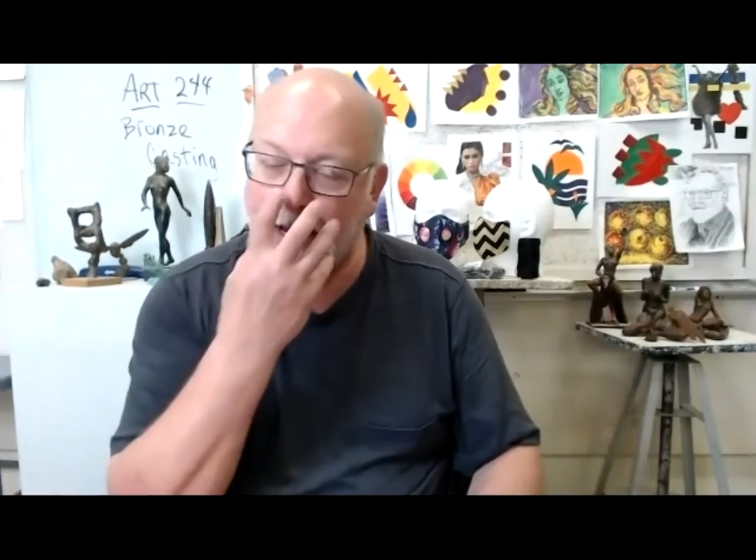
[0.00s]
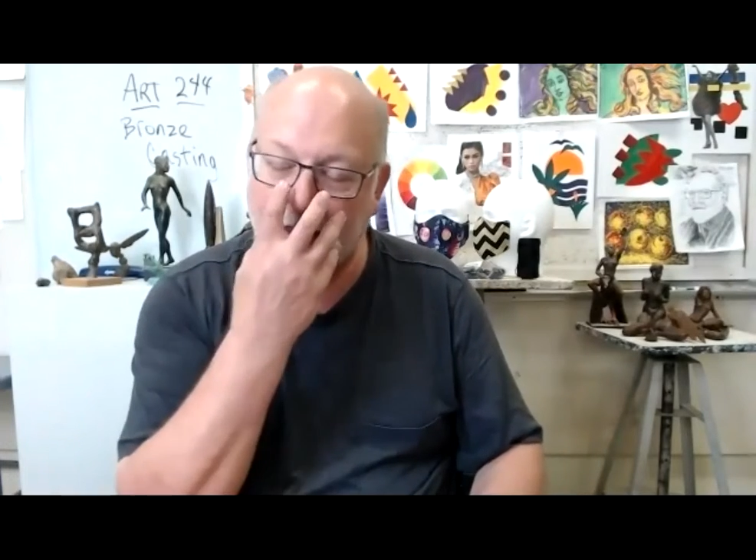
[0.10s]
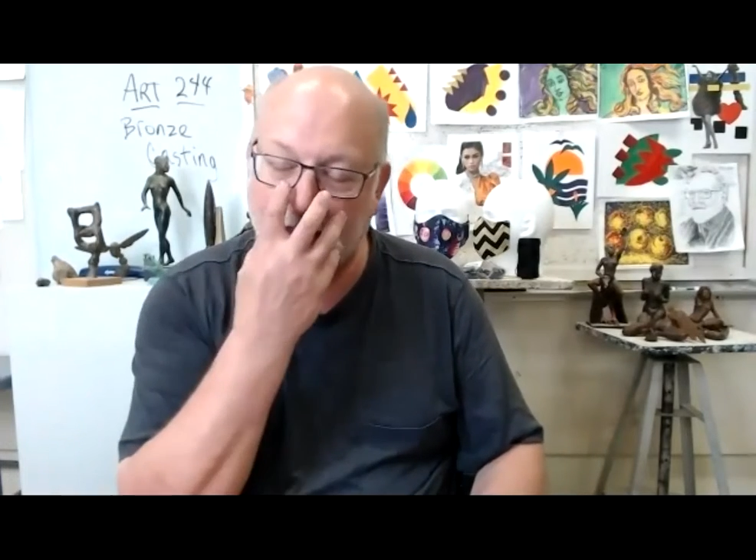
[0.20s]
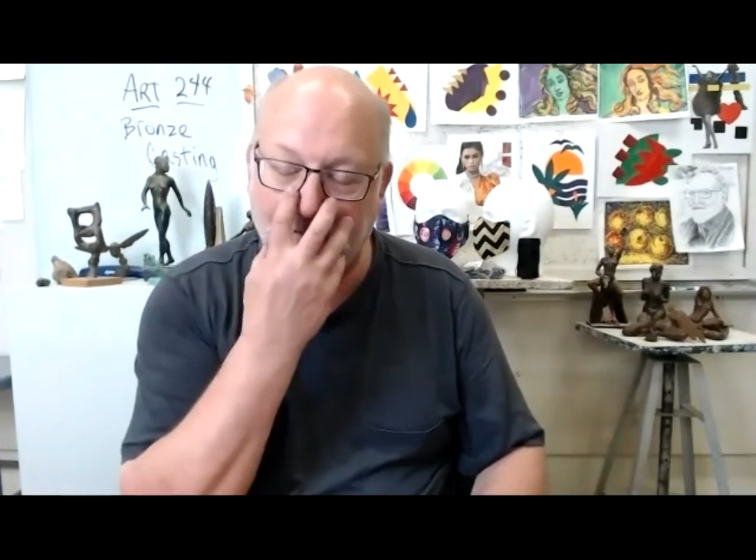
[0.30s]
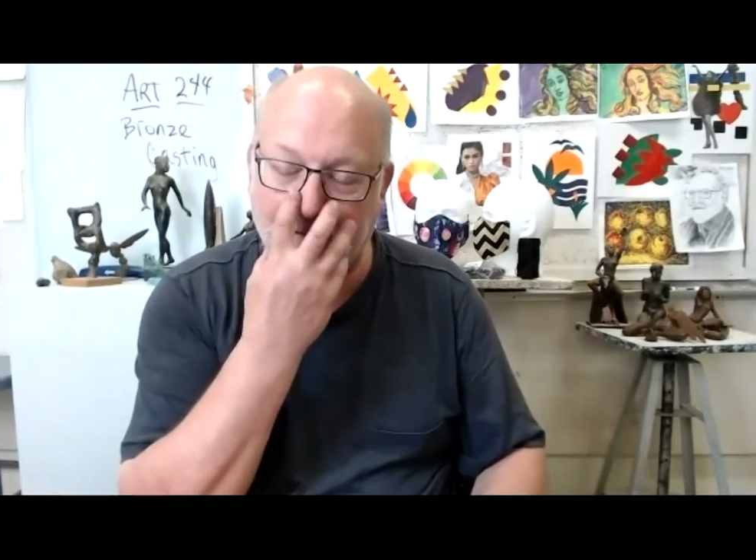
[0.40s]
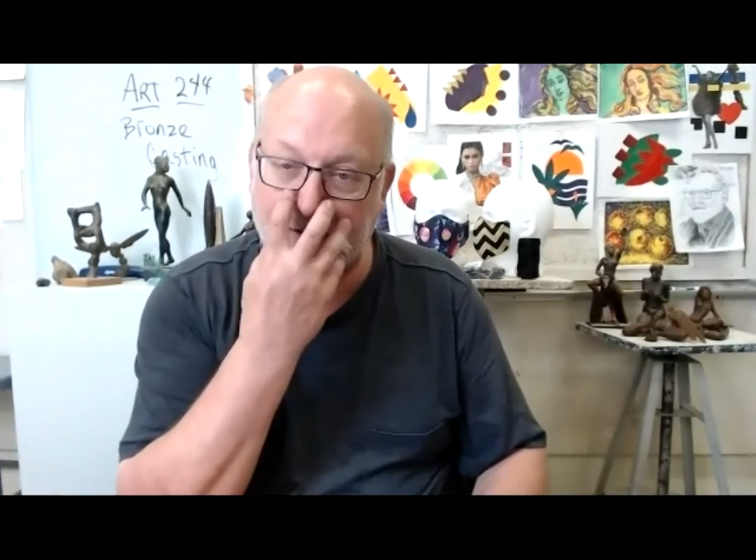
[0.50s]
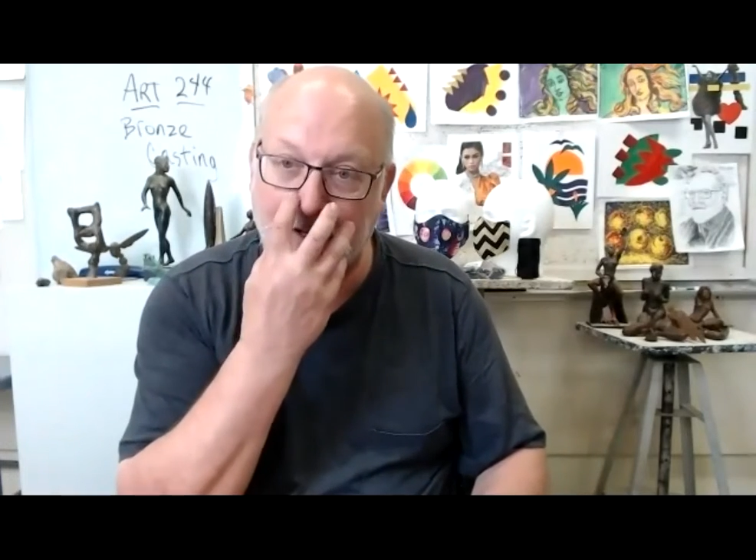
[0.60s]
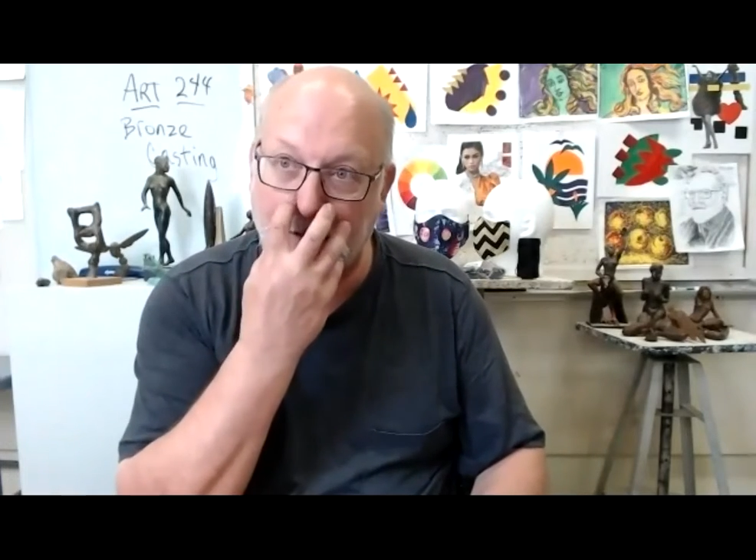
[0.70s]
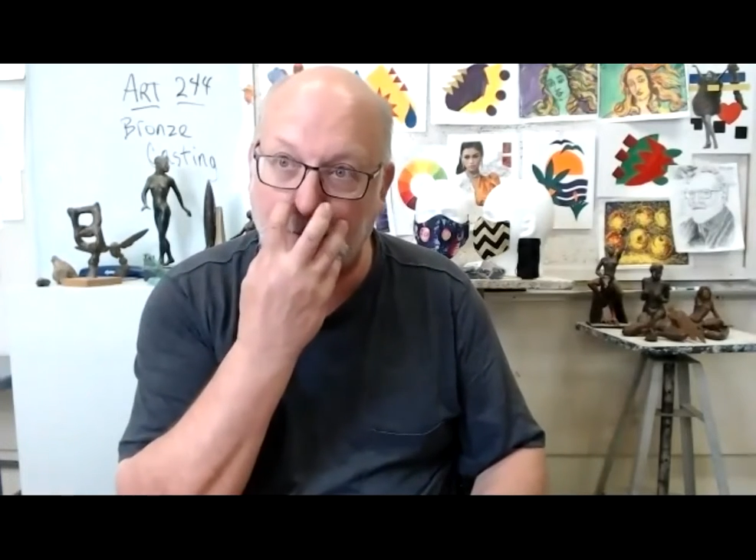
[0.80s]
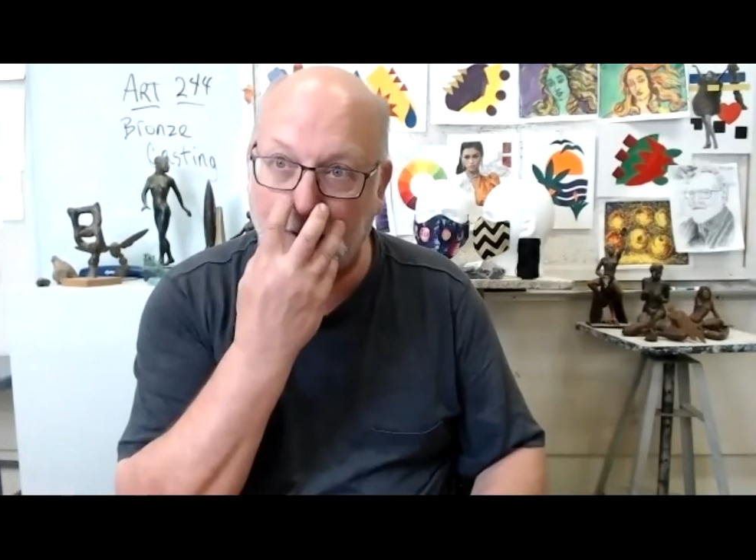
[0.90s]
that fits
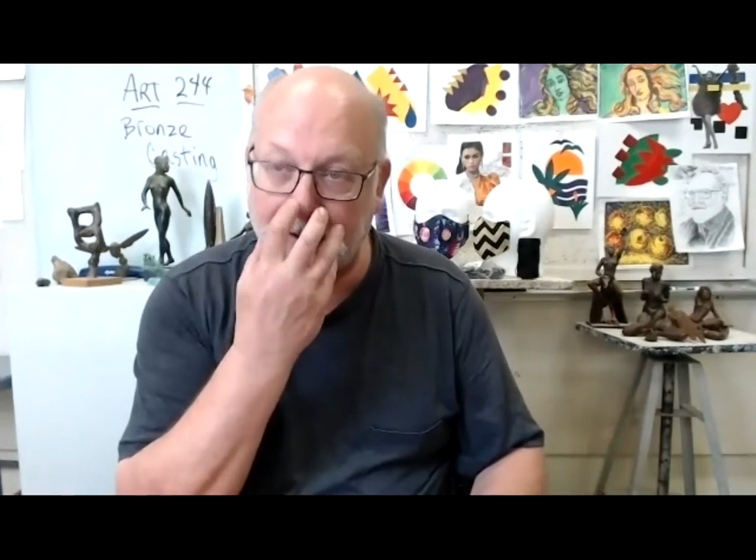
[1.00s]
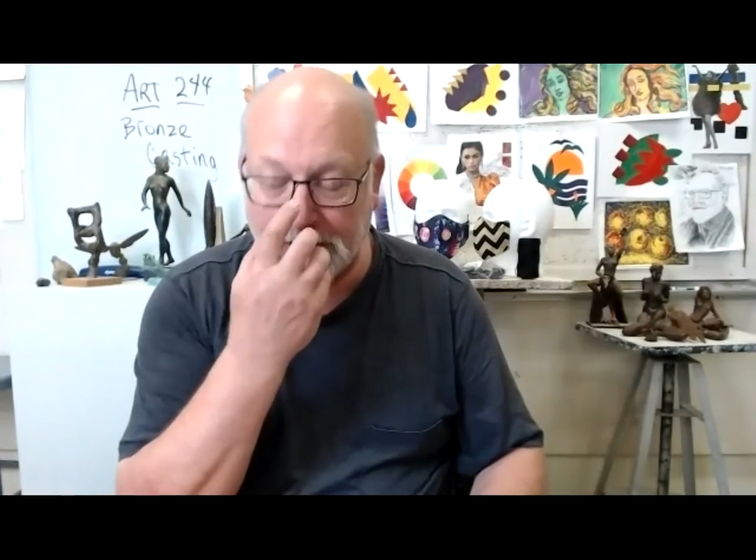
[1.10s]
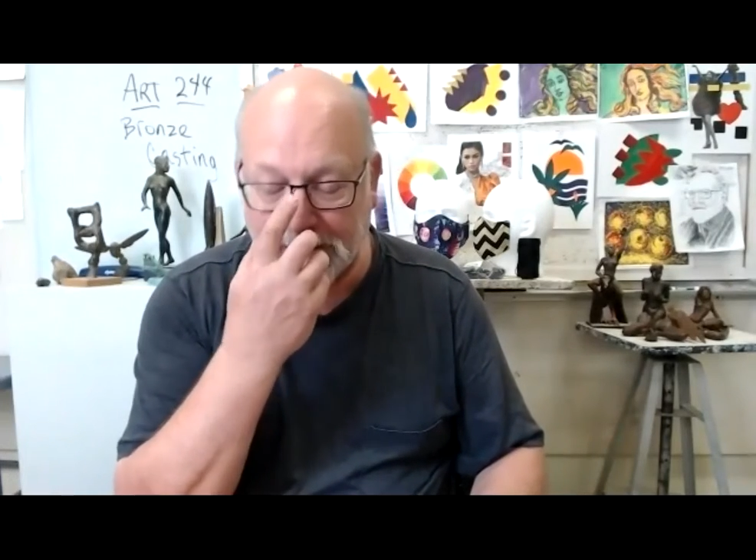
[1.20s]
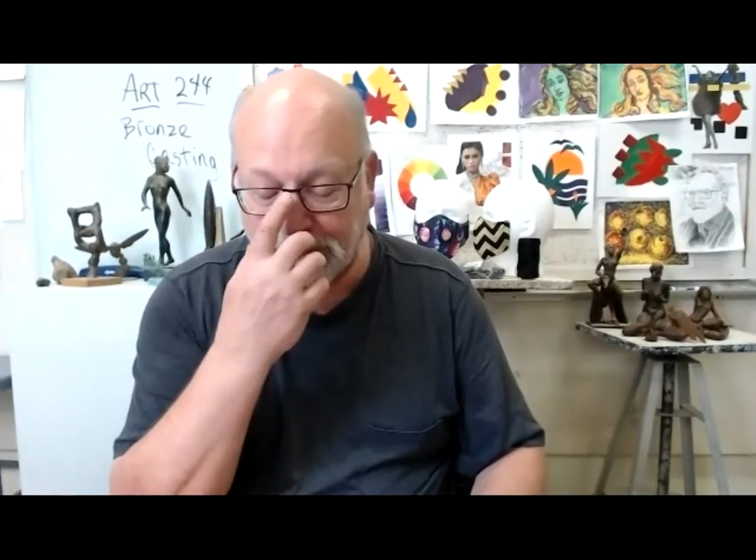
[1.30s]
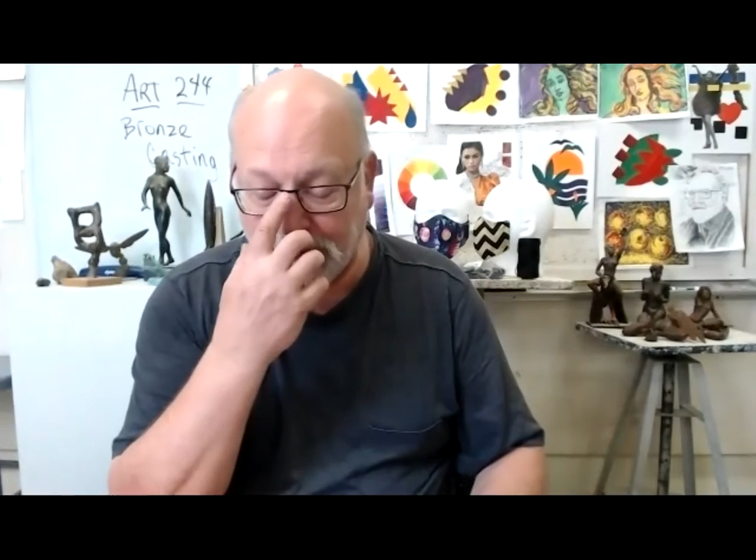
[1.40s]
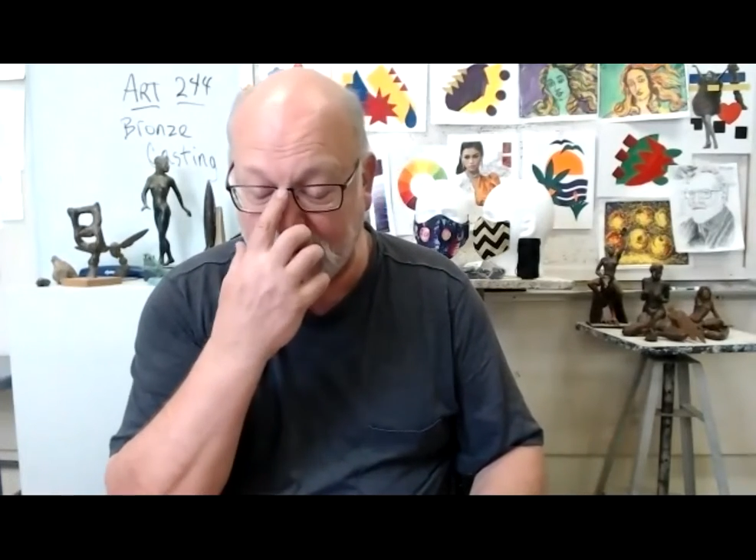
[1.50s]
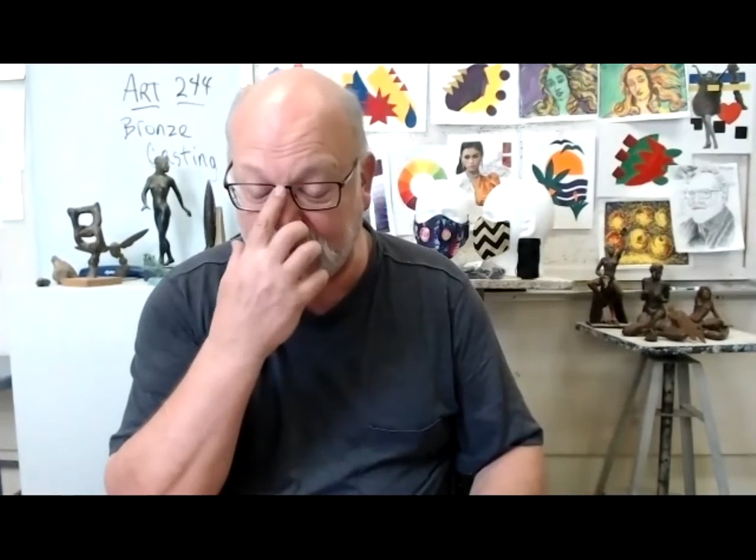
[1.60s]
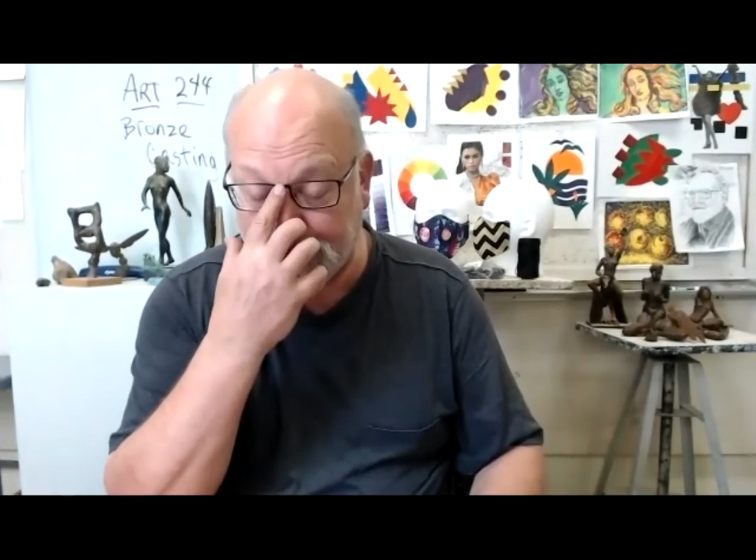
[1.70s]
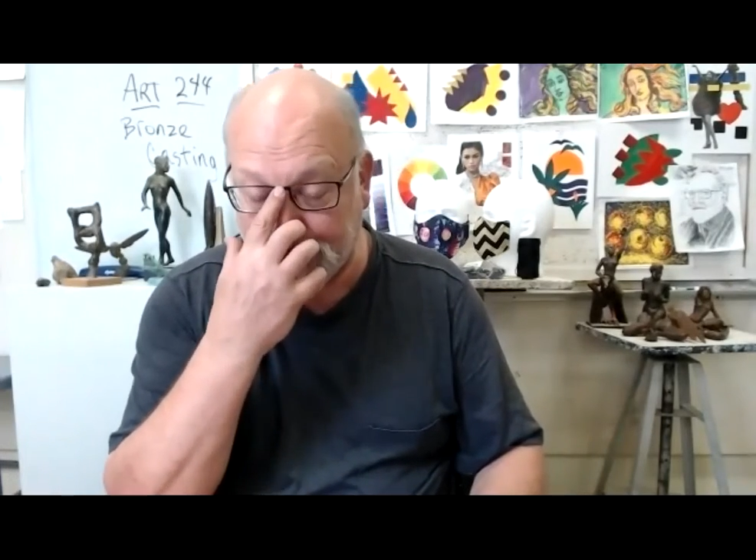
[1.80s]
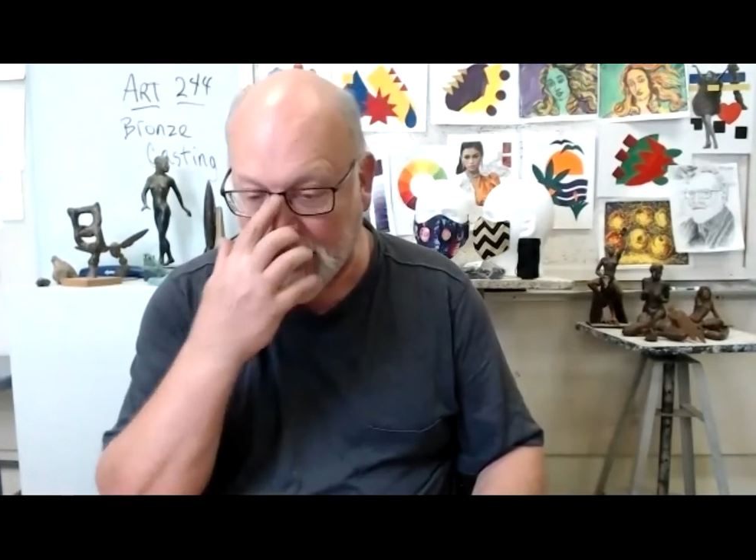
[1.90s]
on a person's
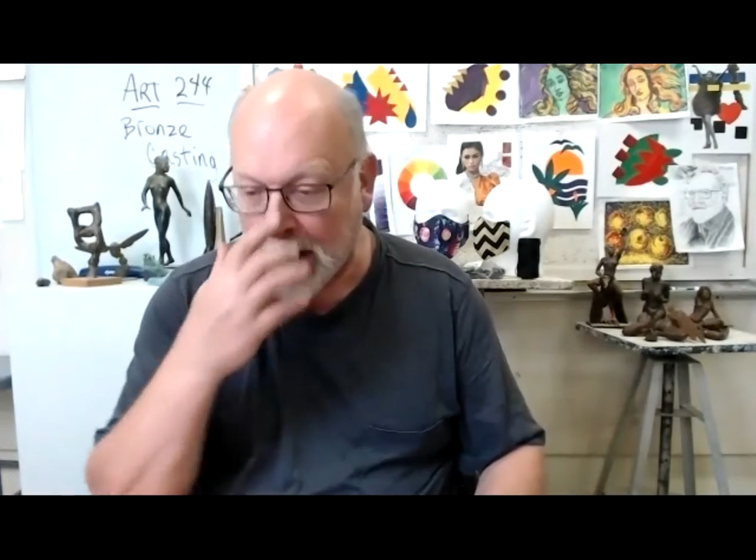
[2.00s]
face.